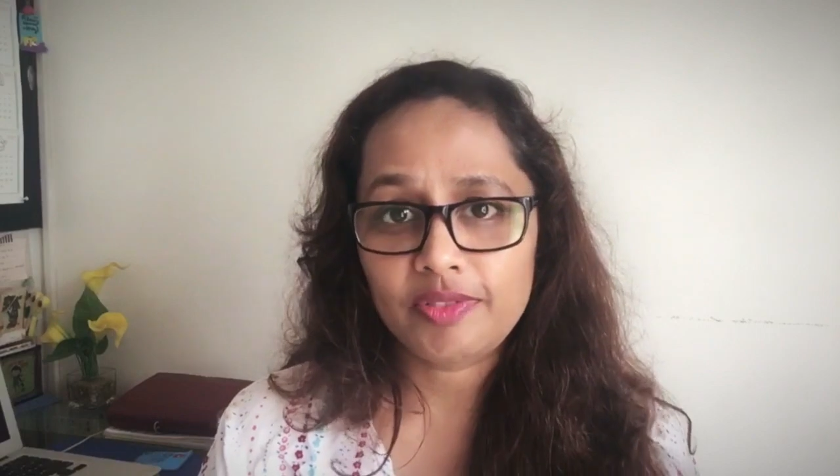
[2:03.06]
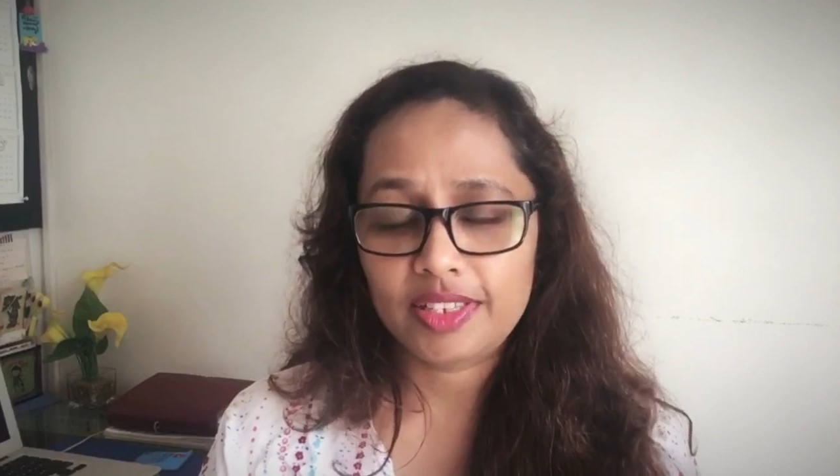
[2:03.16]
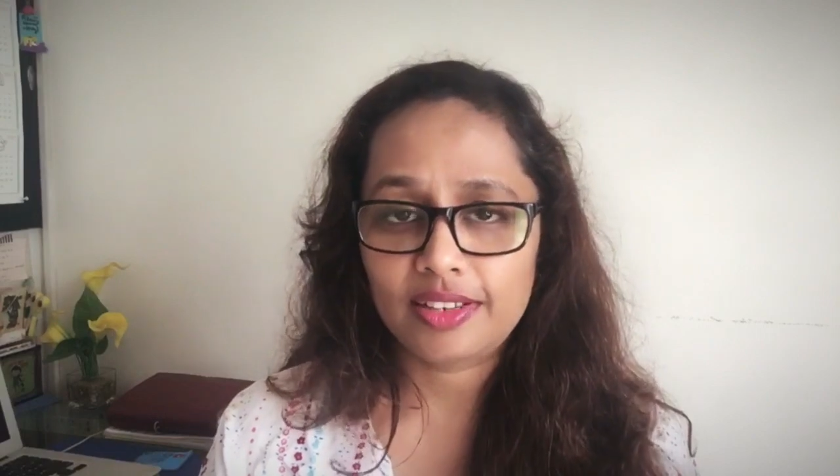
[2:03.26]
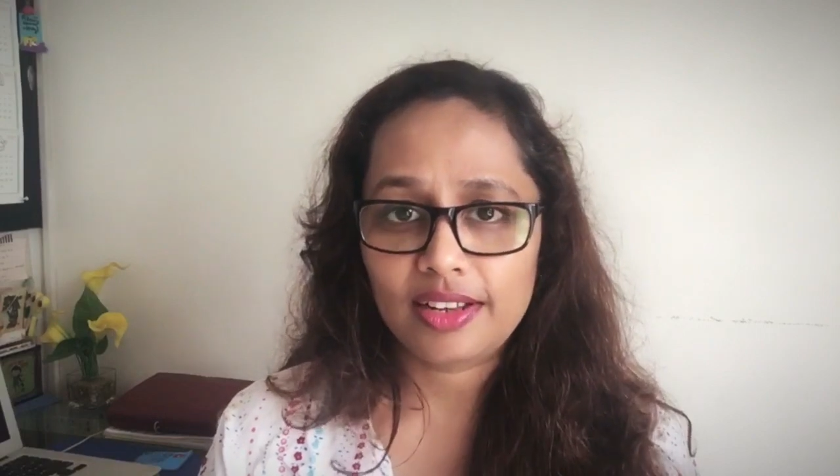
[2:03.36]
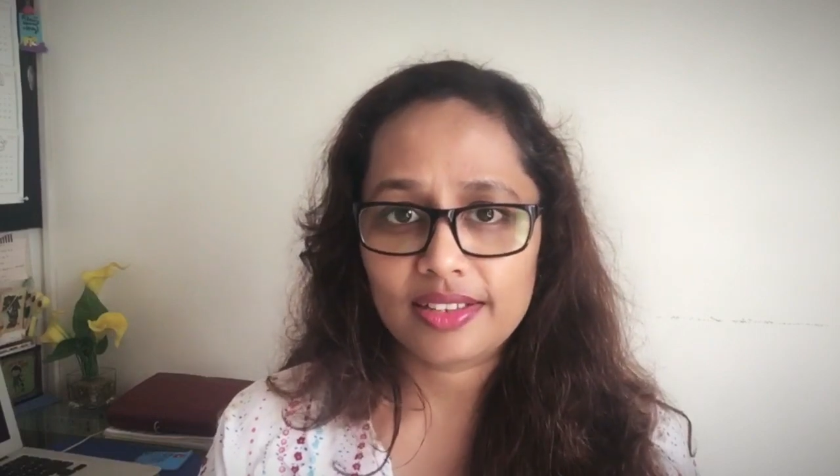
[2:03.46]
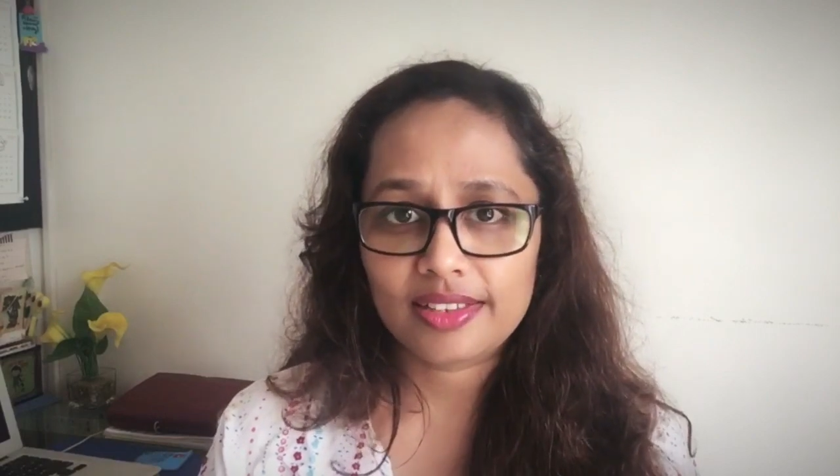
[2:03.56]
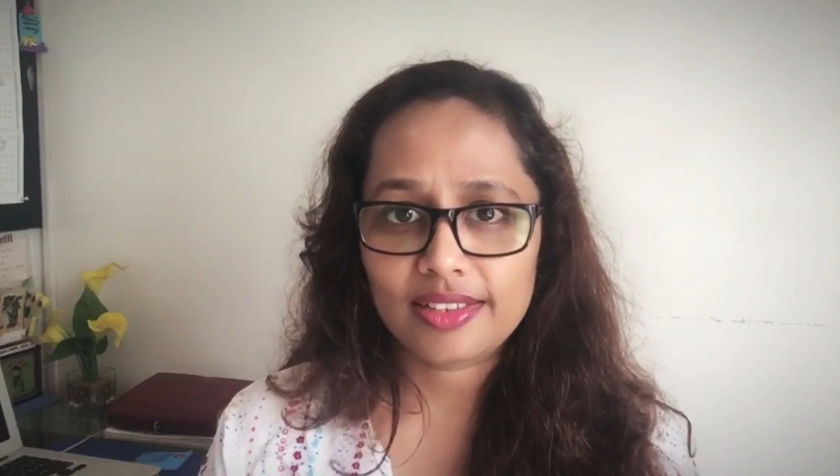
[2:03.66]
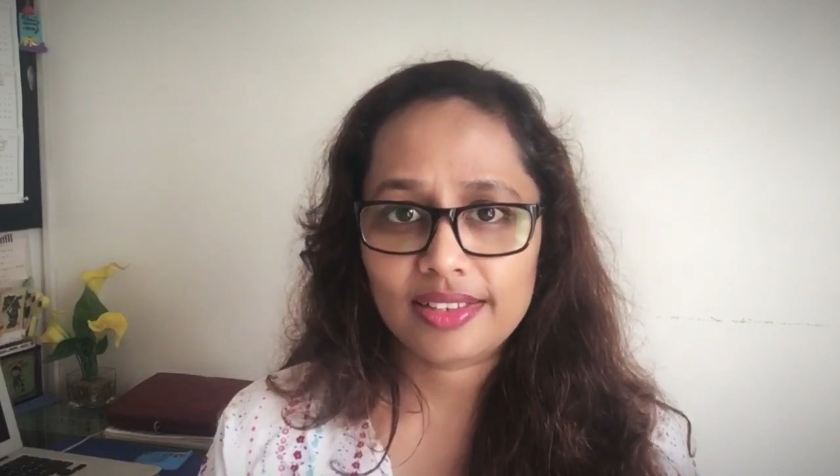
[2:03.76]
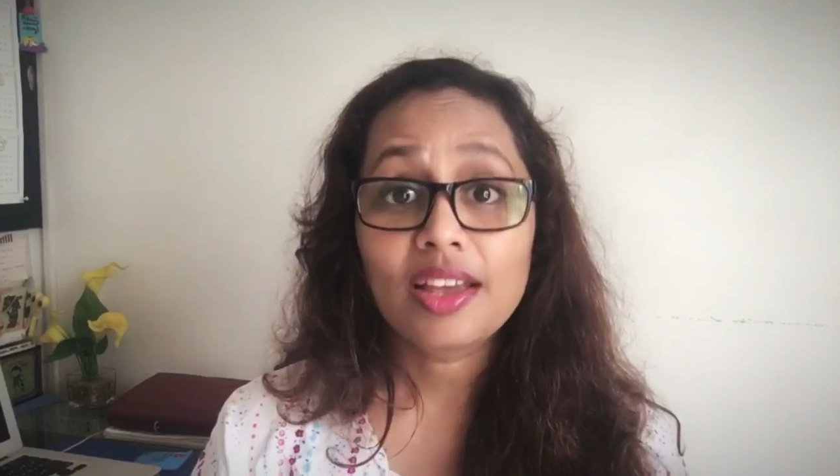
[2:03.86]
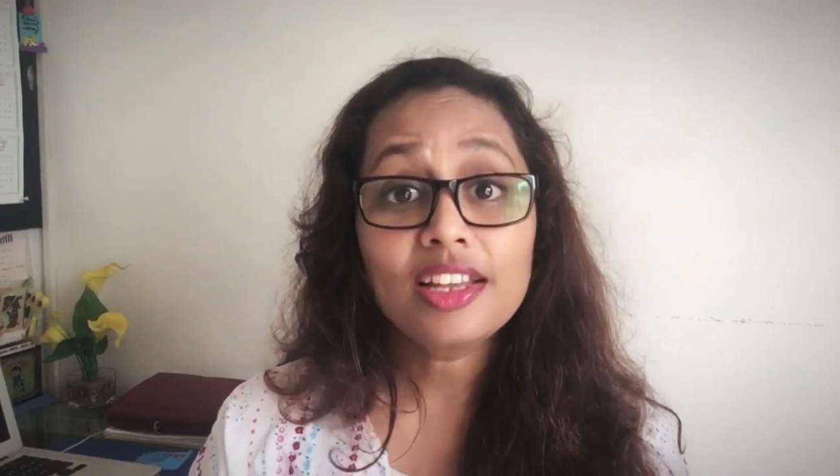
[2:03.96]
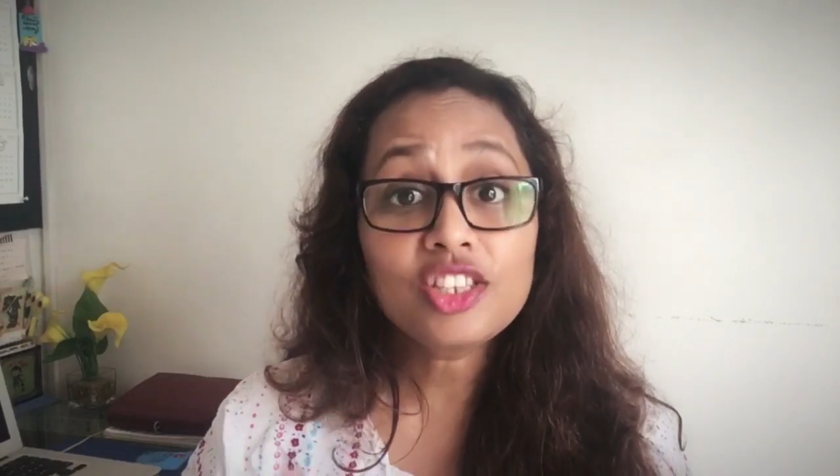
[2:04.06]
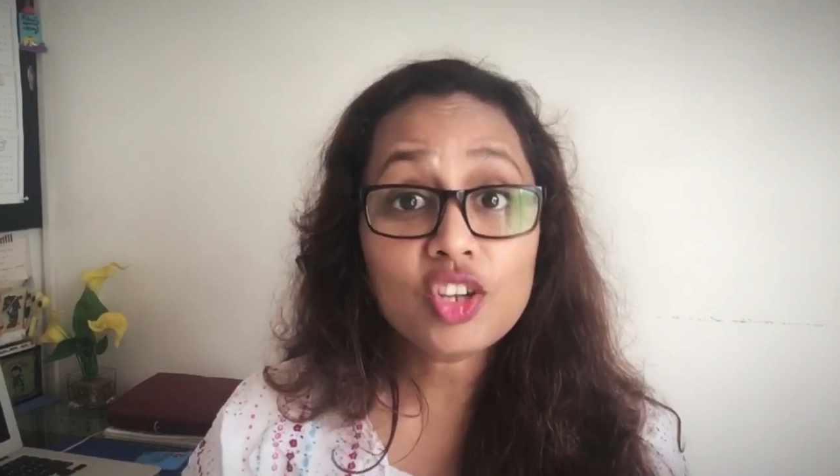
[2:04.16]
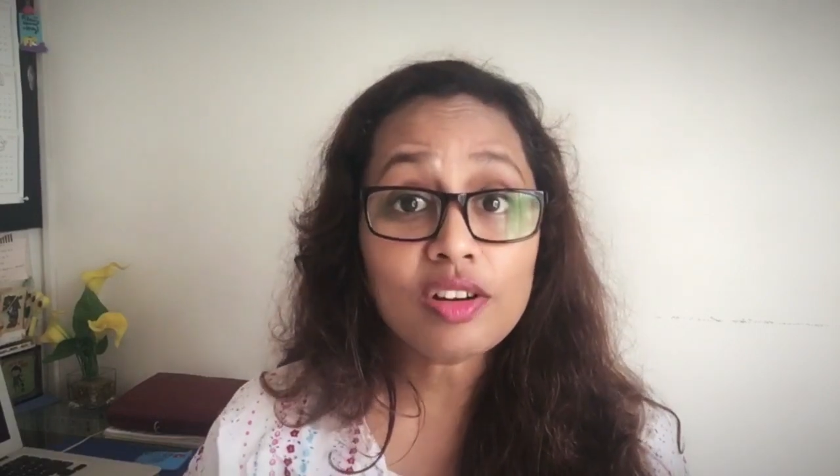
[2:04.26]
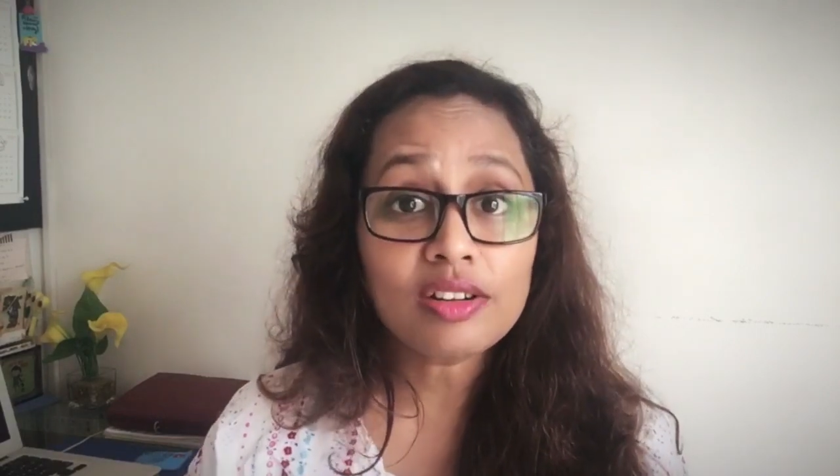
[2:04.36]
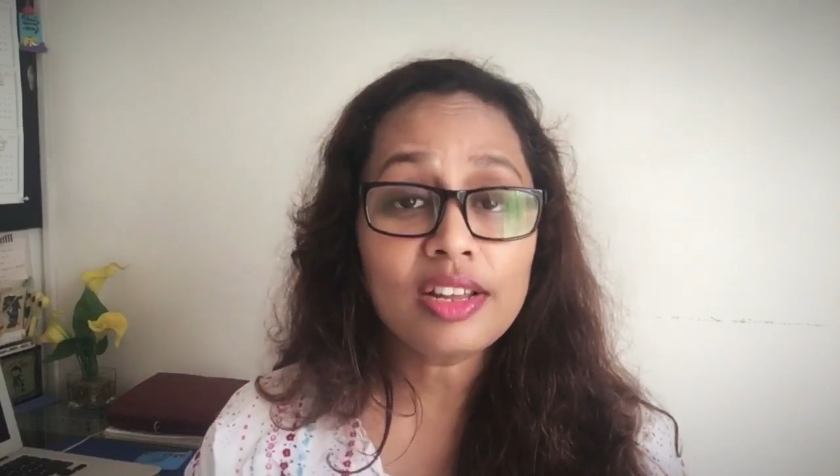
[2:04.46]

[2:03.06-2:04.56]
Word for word: within us. It's good